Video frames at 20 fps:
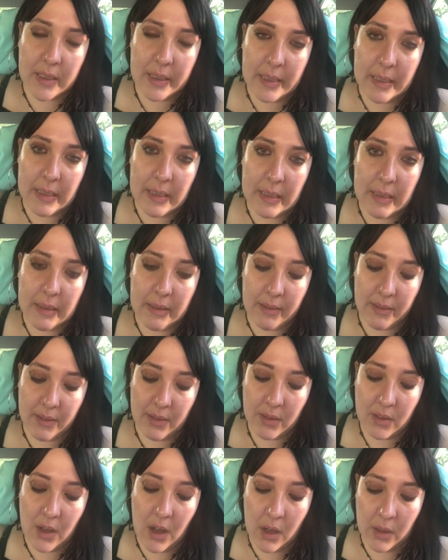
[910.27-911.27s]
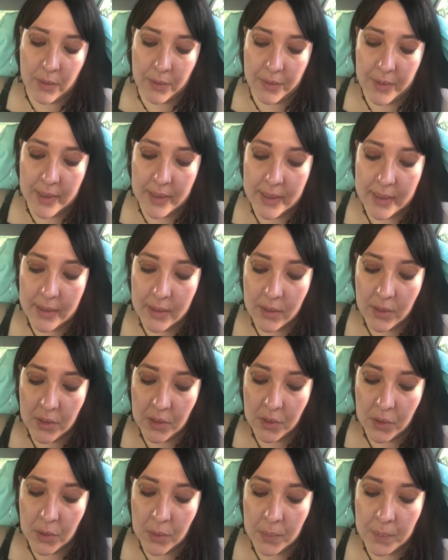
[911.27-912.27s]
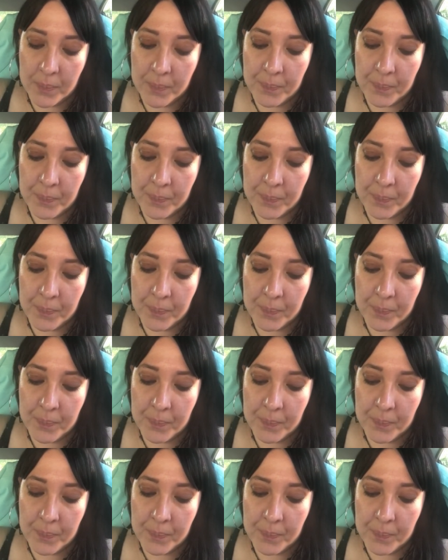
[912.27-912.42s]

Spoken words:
is confidence.